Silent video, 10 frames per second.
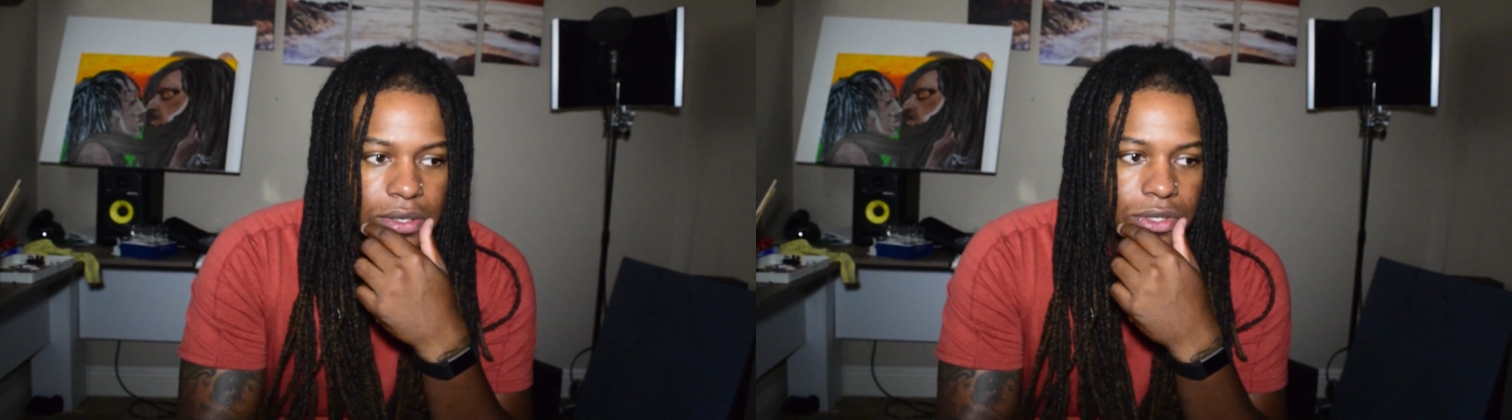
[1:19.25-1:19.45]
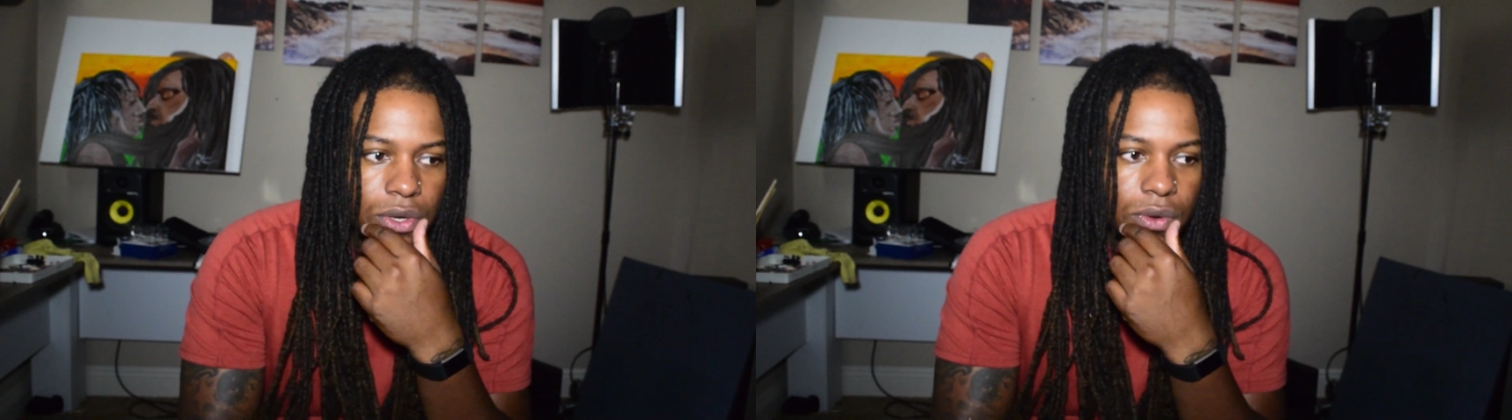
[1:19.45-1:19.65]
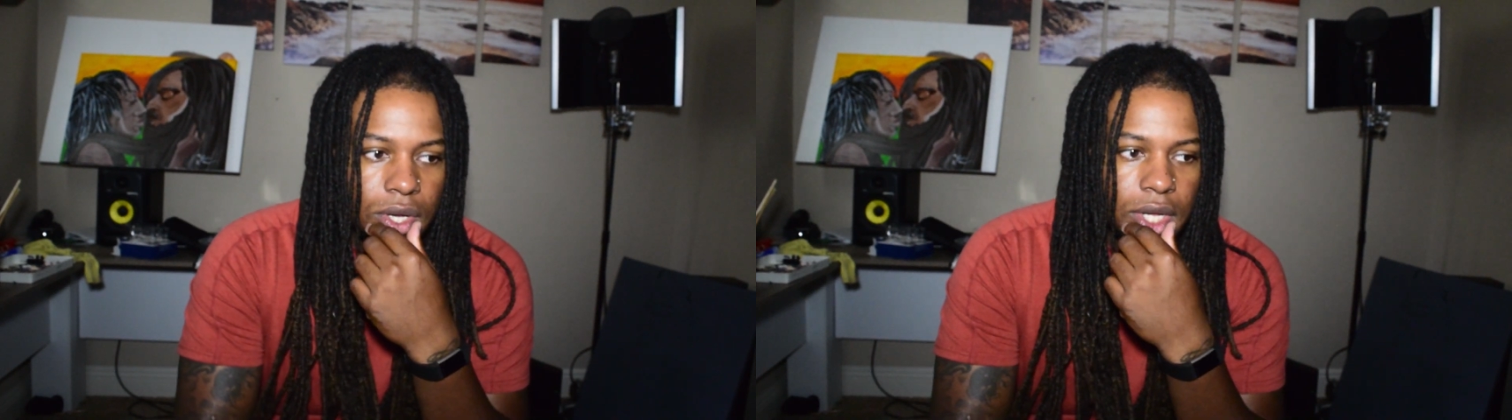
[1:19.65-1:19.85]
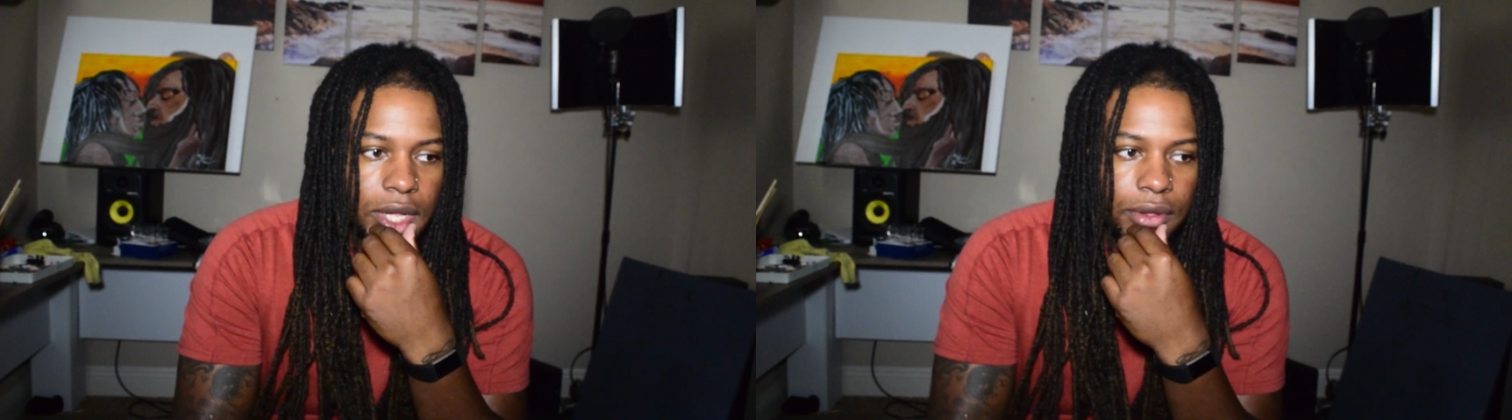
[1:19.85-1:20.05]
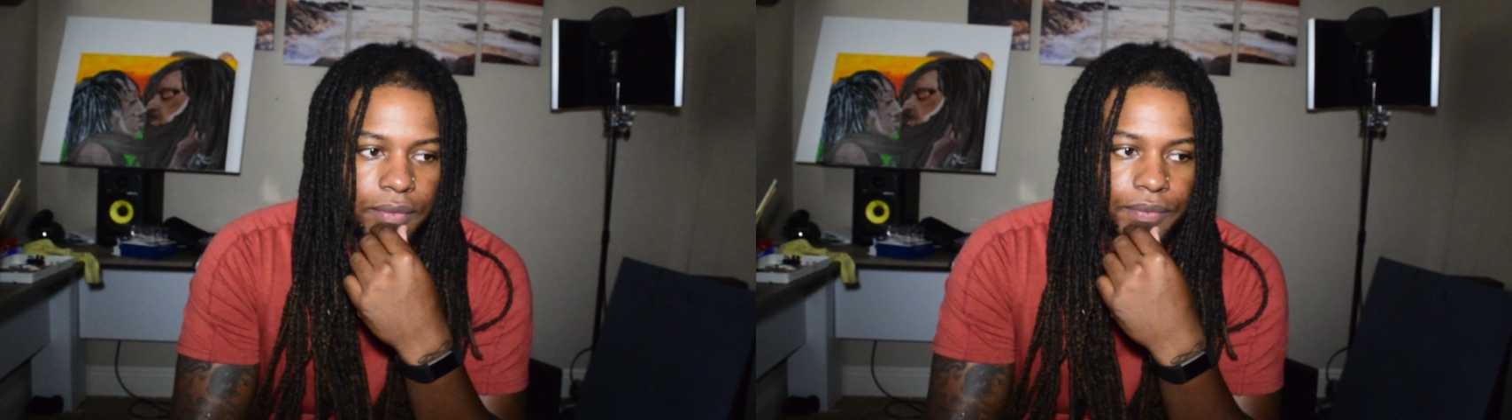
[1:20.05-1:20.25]
So
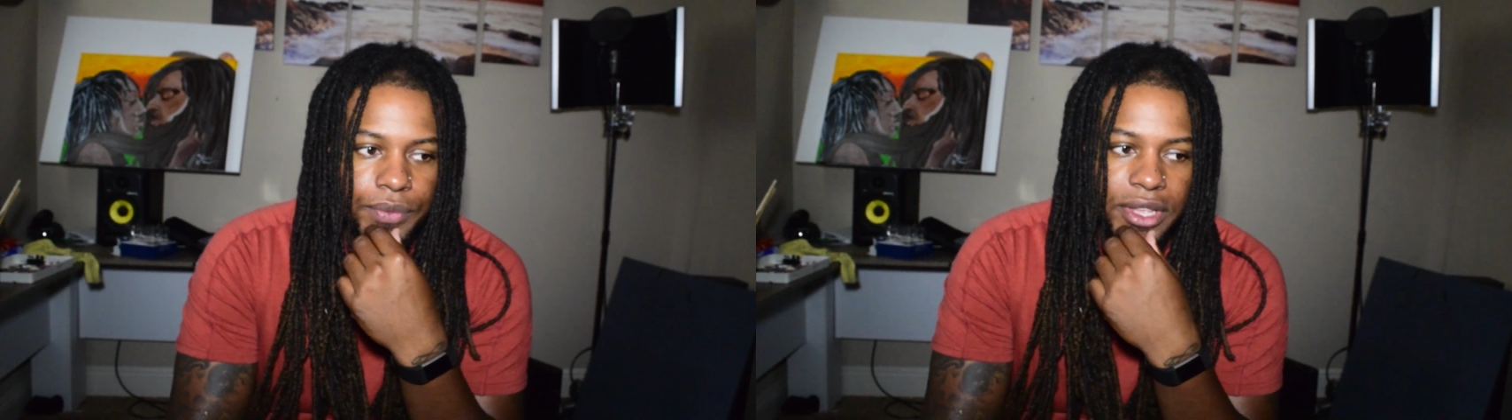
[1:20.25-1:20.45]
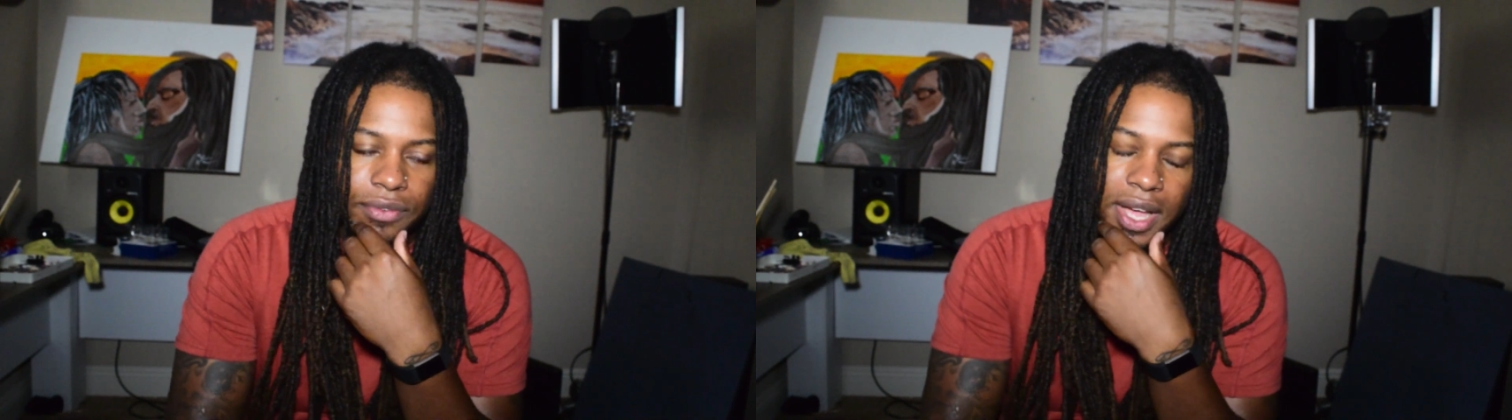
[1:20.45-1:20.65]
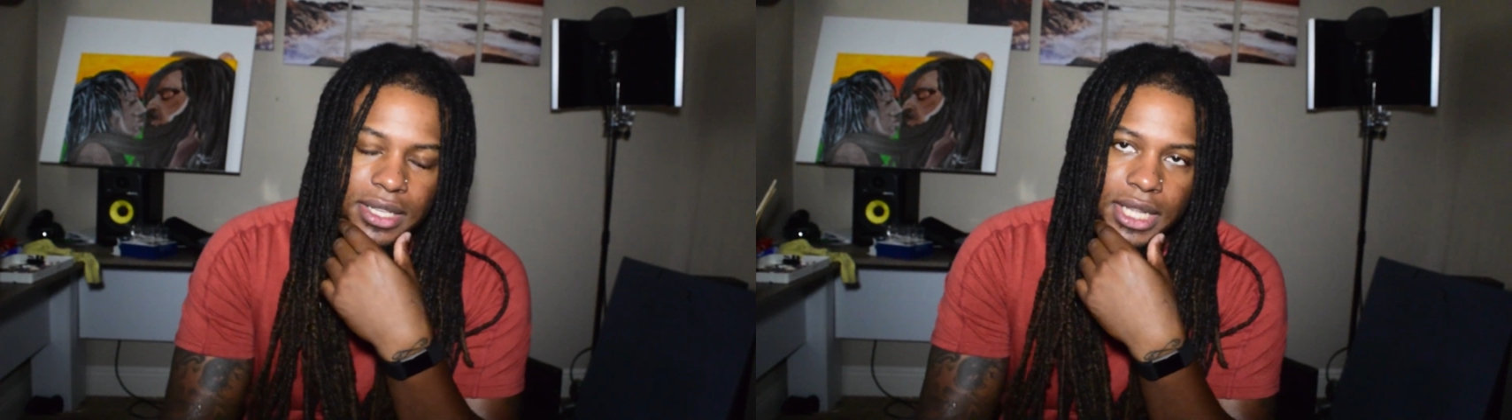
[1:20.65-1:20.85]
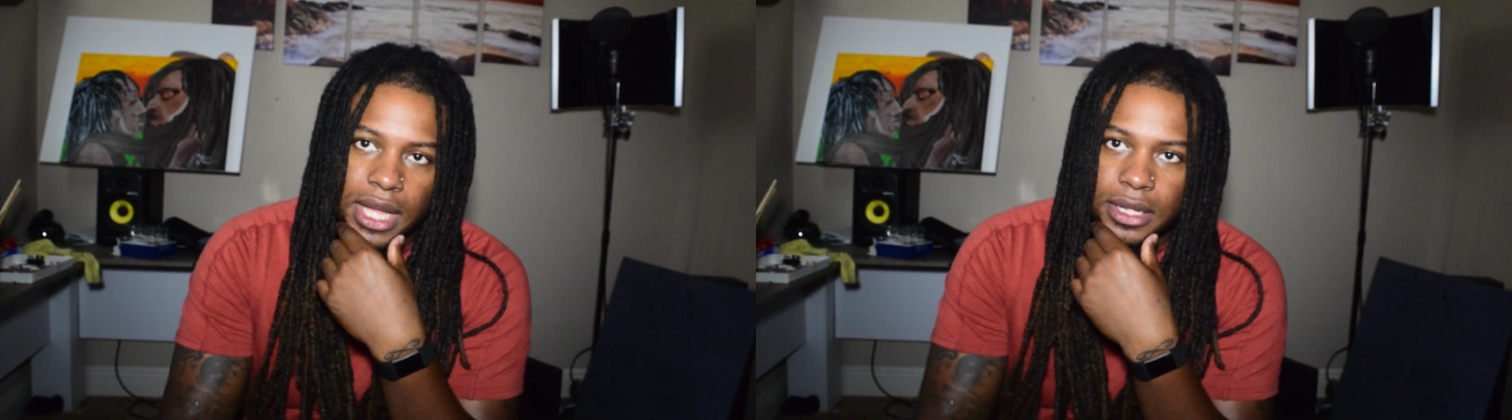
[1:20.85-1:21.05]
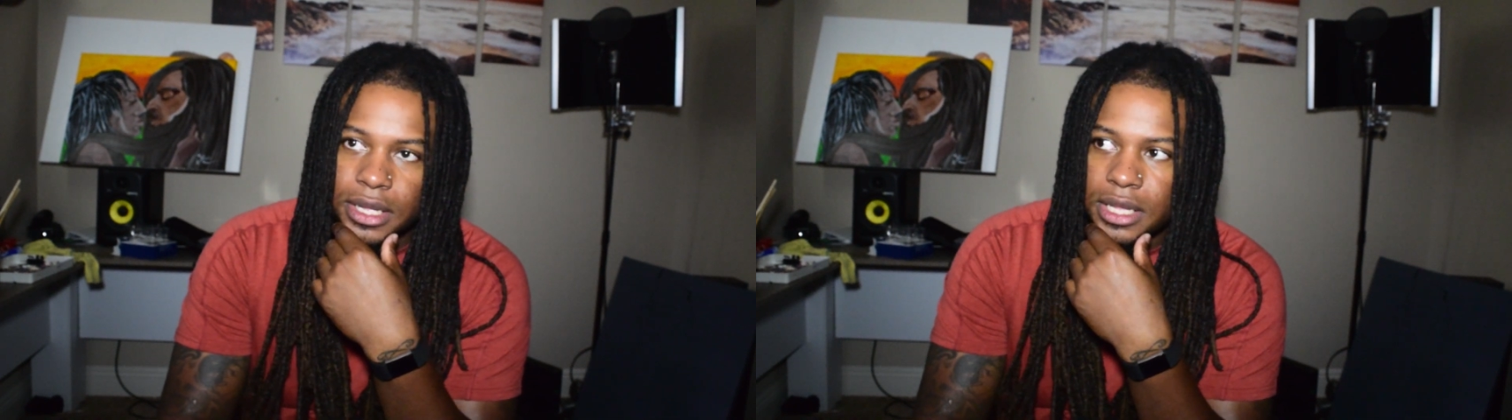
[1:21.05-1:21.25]
the advice
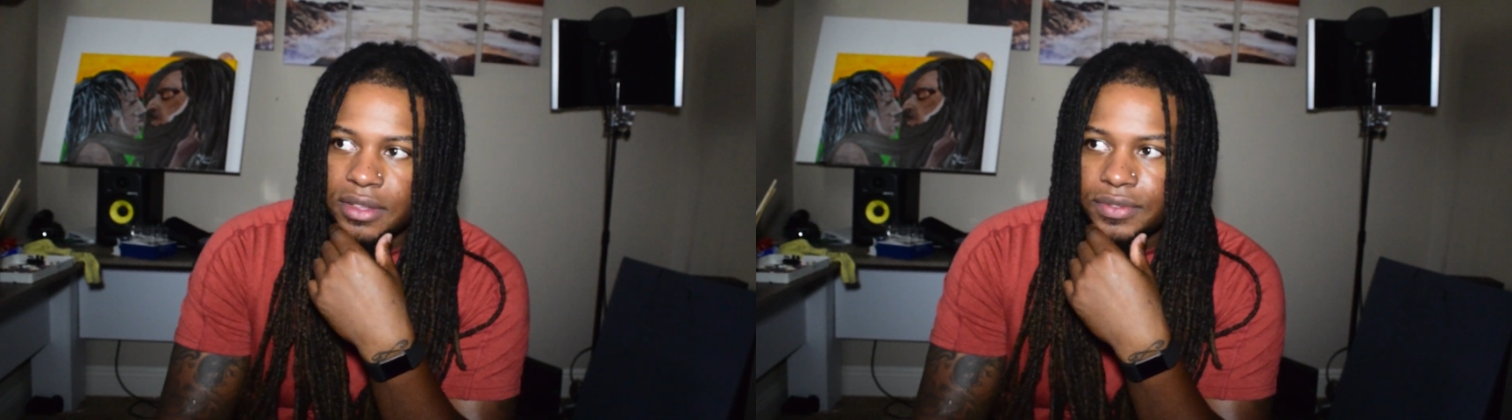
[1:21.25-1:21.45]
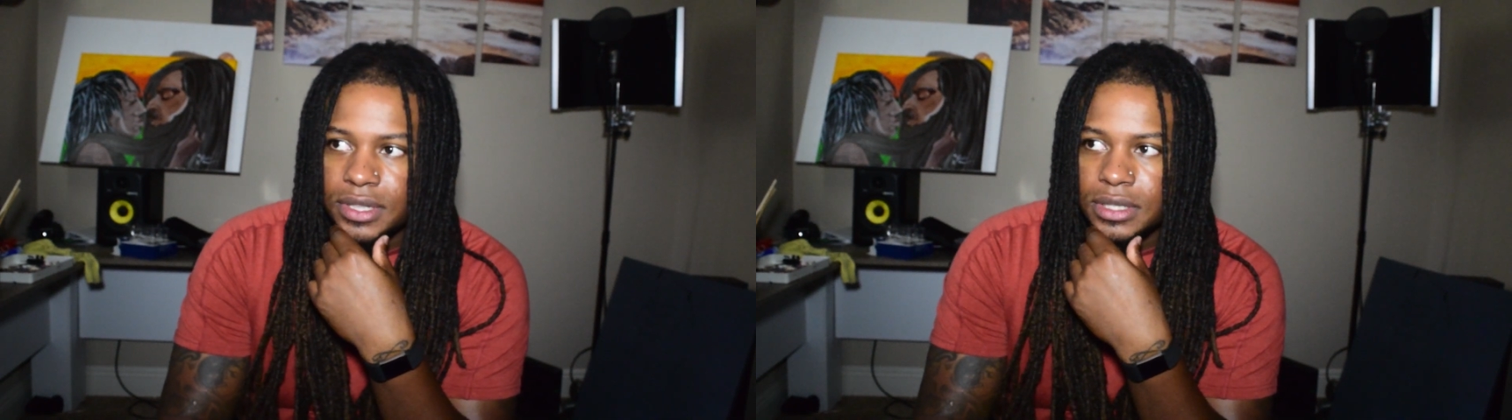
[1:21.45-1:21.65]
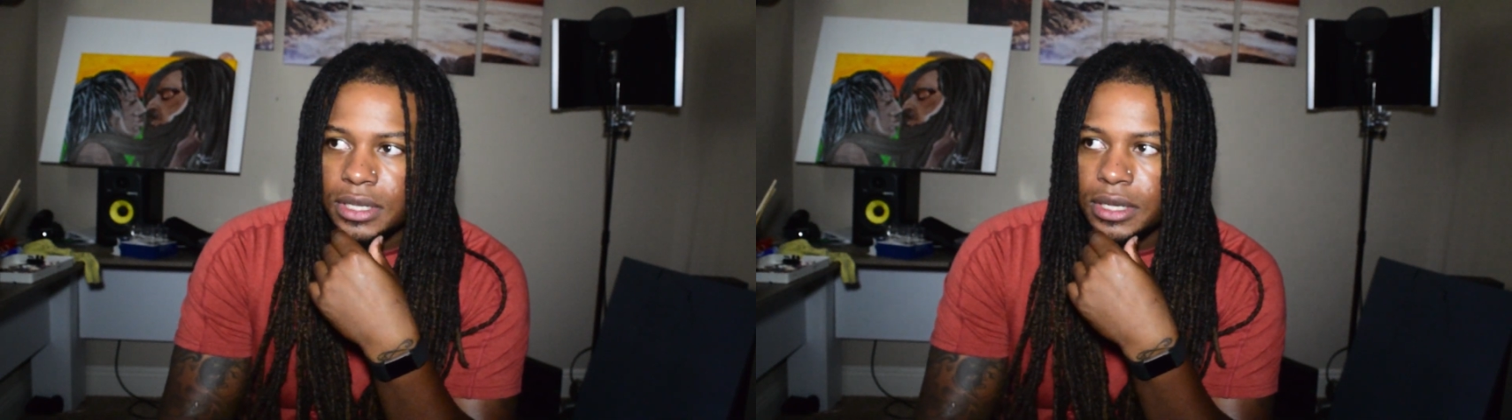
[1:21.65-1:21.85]
I give is